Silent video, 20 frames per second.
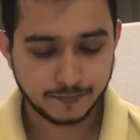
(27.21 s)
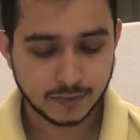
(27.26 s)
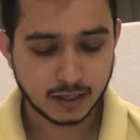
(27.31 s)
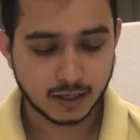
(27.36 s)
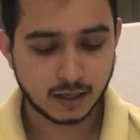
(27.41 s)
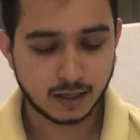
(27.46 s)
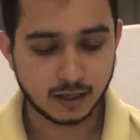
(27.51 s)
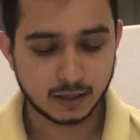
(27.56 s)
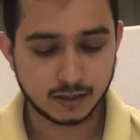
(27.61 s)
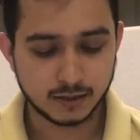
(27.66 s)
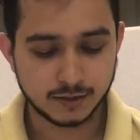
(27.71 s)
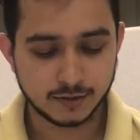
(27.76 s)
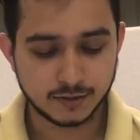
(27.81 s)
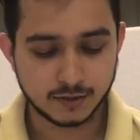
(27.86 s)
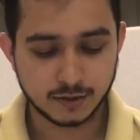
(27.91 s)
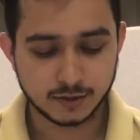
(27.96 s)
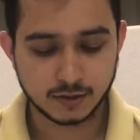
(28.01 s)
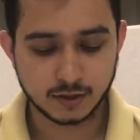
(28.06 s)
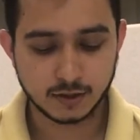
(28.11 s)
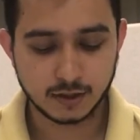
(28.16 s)
The
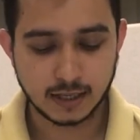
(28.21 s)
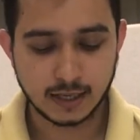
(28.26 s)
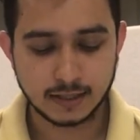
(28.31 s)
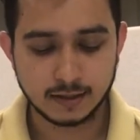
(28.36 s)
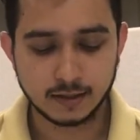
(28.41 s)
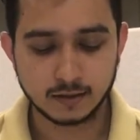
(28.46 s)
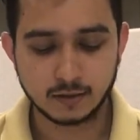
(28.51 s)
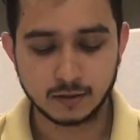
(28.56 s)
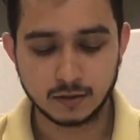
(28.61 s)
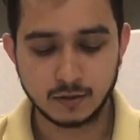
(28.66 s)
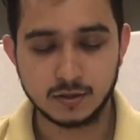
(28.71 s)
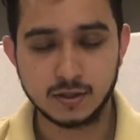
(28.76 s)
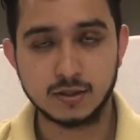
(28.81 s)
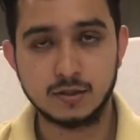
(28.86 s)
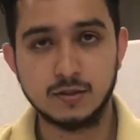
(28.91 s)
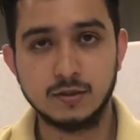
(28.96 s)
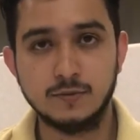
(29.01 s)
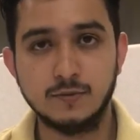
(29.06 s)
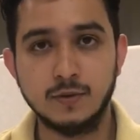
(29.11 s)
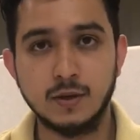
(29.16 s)
introduction and the conclusion
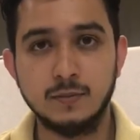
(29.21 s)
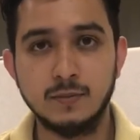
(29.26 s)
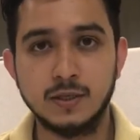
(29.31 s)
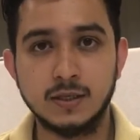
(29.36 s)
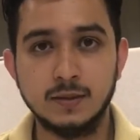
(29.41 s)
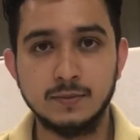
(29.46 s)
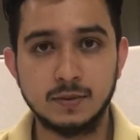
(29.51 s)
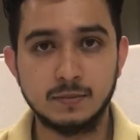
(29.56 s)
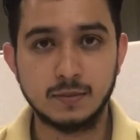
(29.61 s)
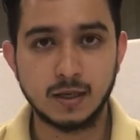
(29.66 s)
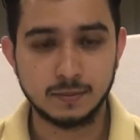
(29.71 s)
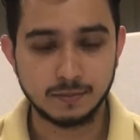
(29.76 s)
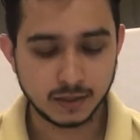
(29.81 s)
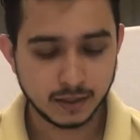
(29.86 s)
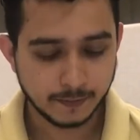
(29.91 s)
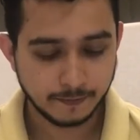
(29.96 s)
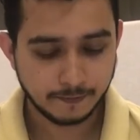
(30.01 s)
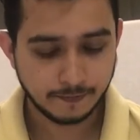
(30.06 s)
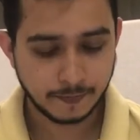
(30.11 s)
will be given by me,